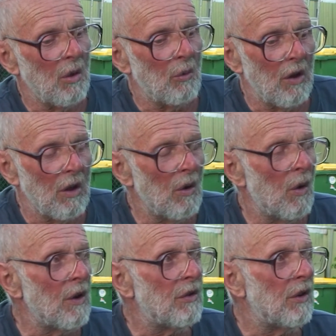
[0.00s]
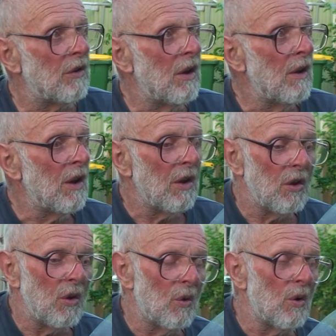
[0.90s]
you realise that
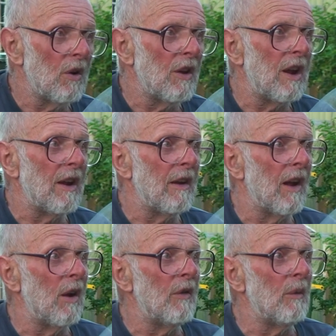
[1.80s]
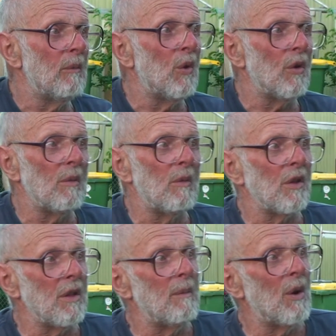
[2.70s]
you're leaning over more than
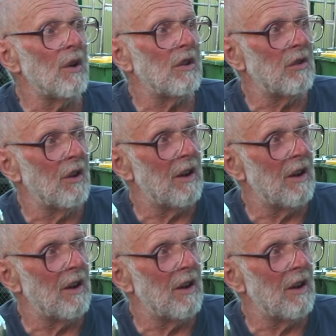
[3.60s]
what the bike's